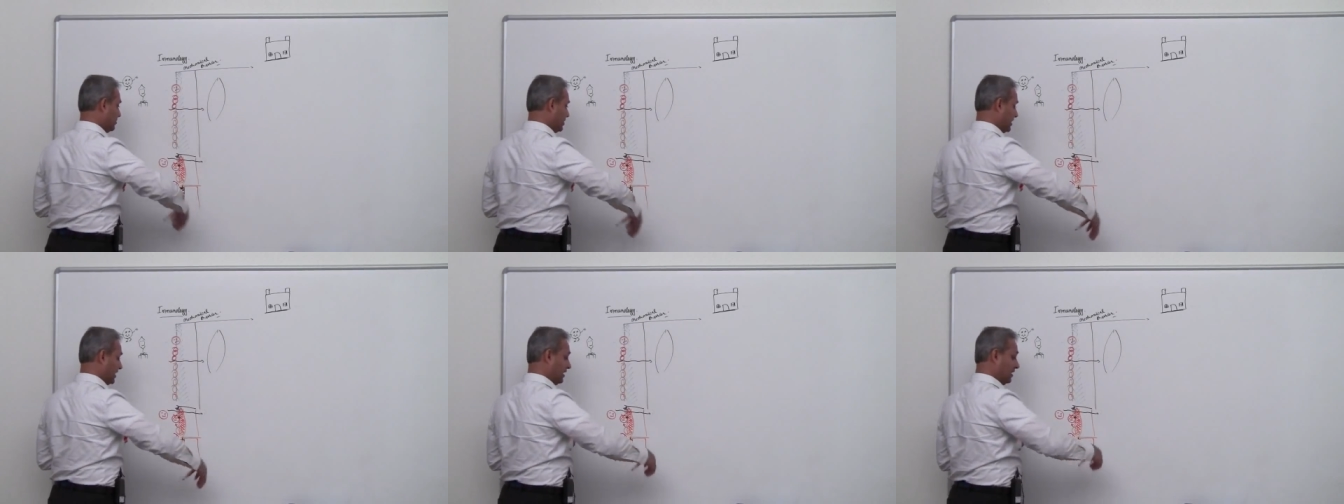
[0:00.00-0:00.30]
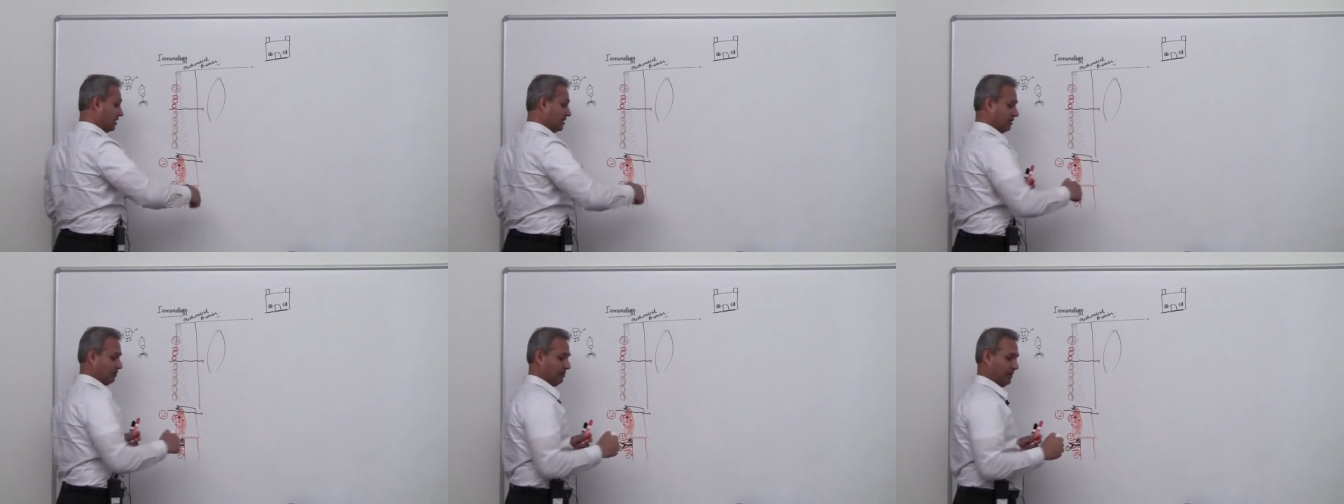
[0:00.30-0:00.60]
a
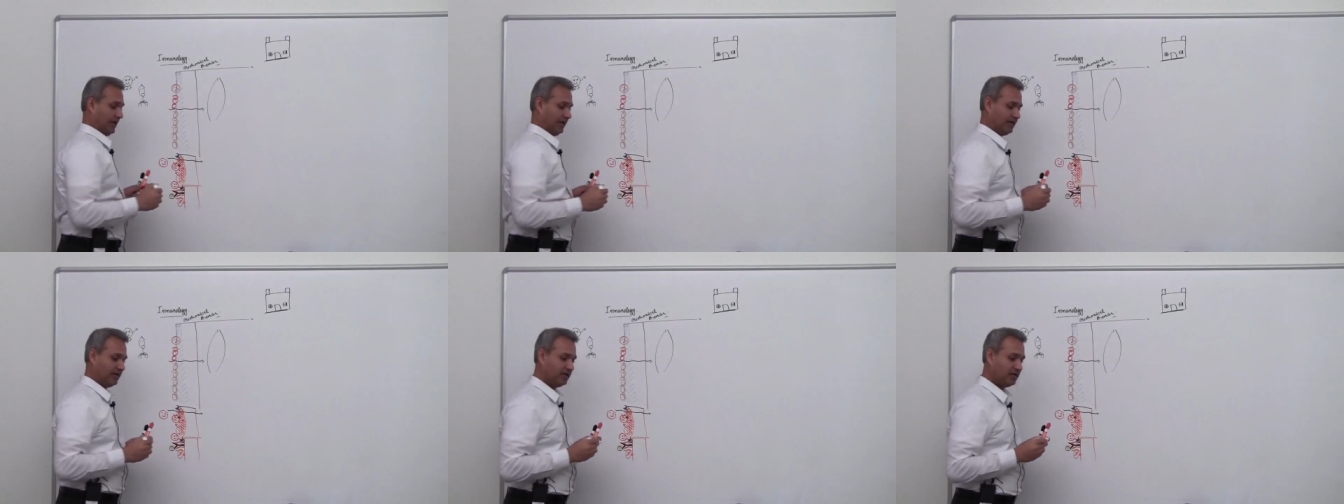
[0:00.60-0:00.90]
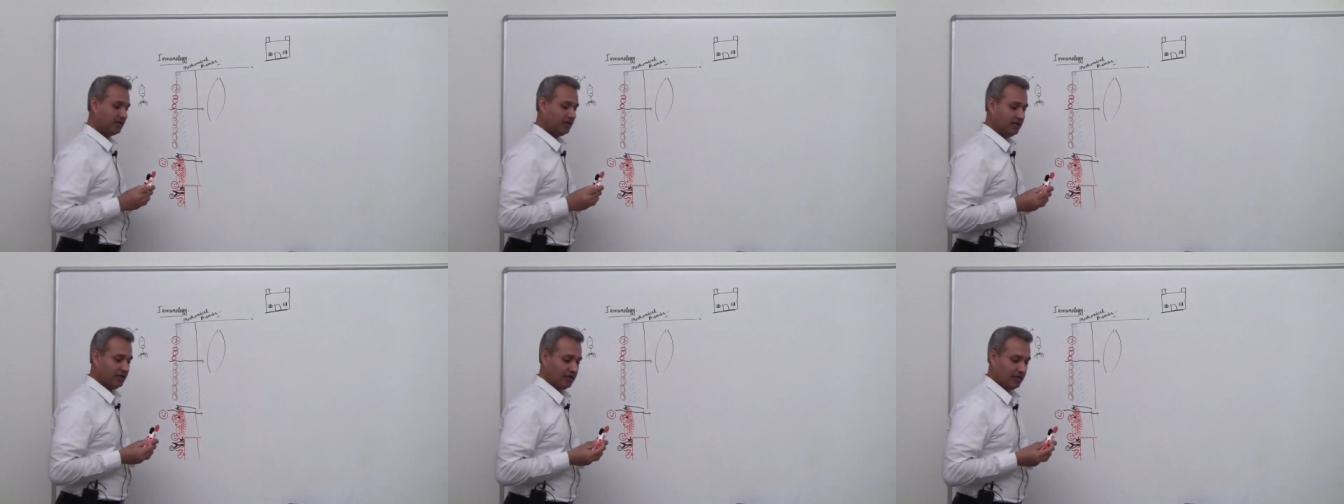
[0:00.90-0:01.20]
mechanical
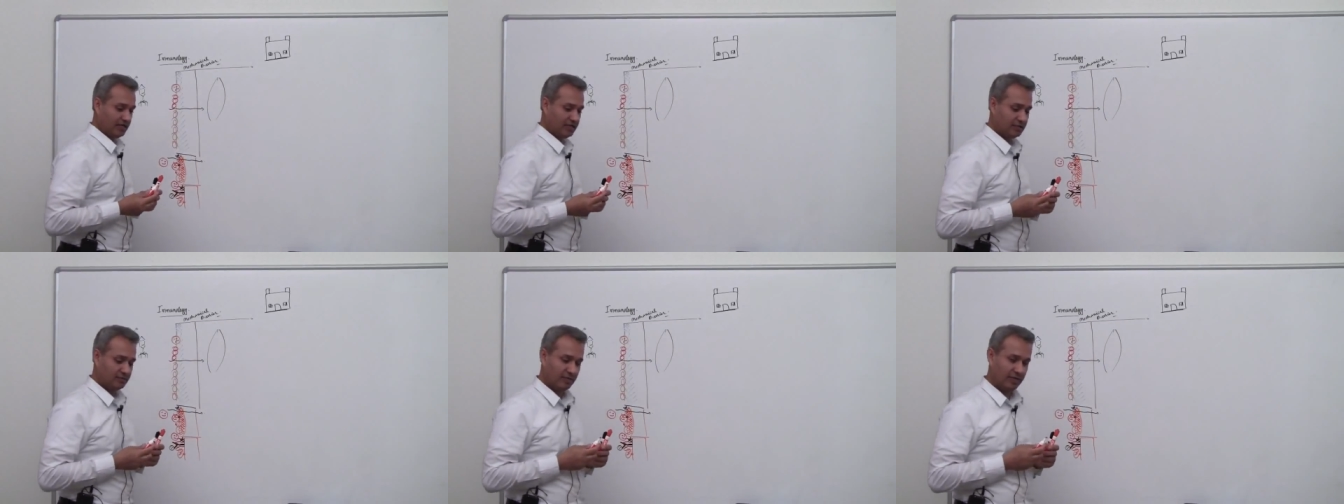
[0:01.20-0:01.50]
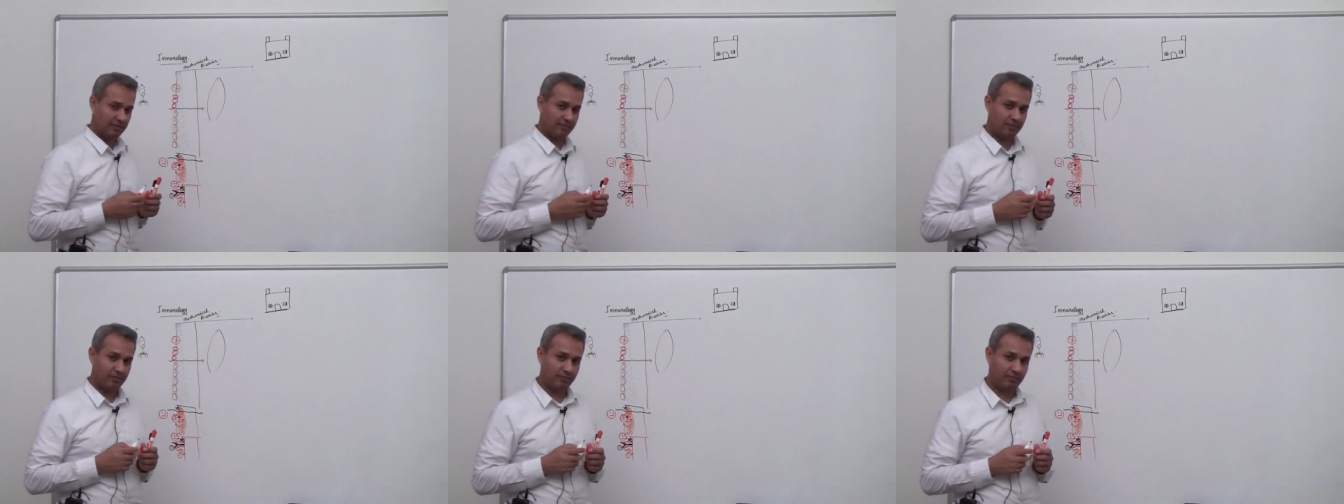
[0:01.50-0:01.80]
barrier is
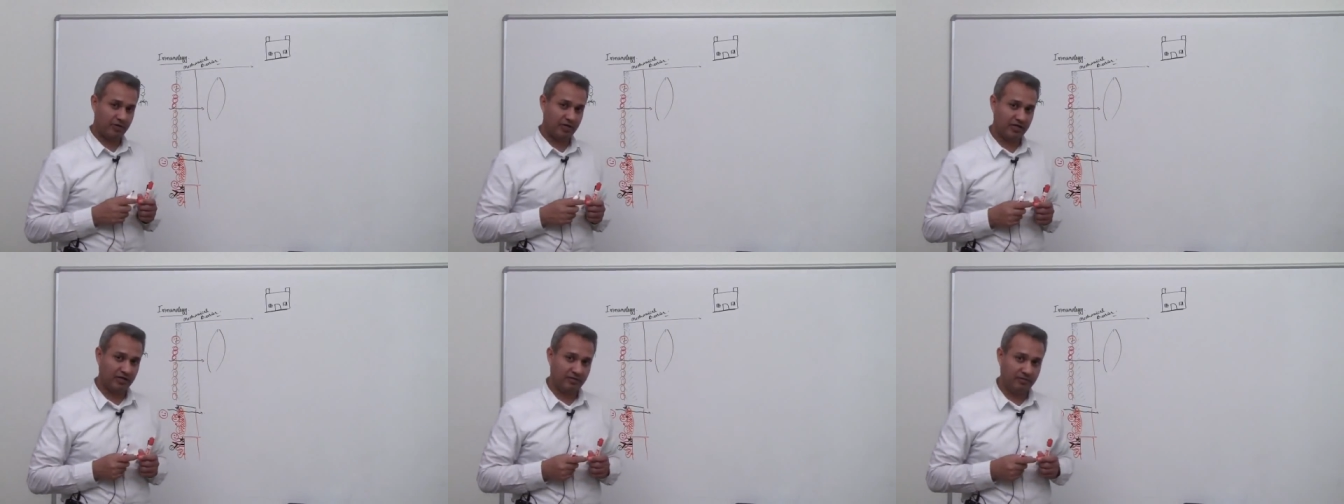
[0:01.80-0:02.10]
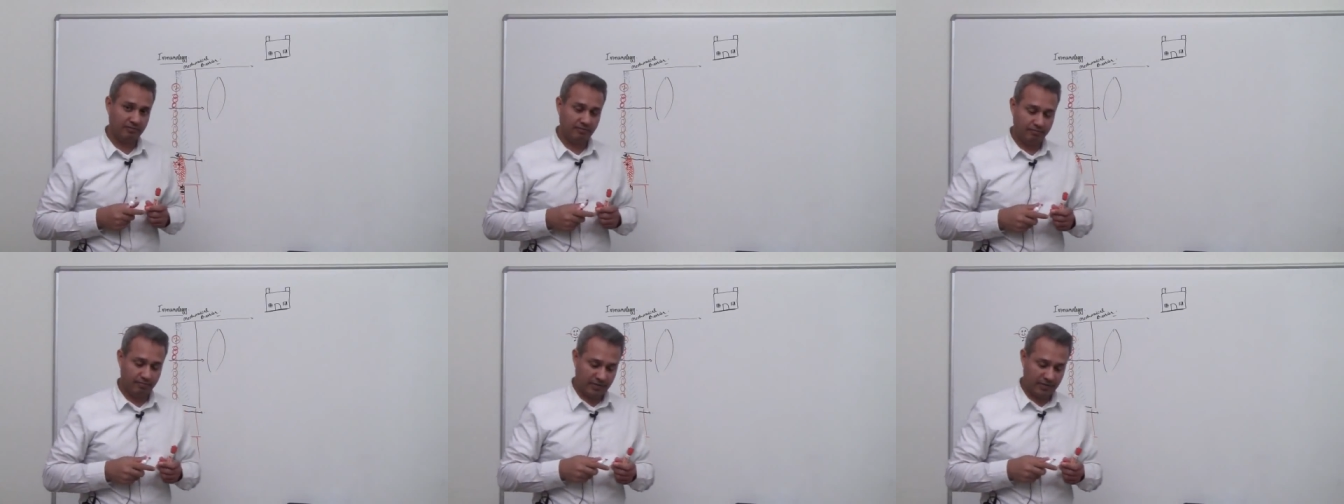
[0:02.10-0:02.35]
by, provide,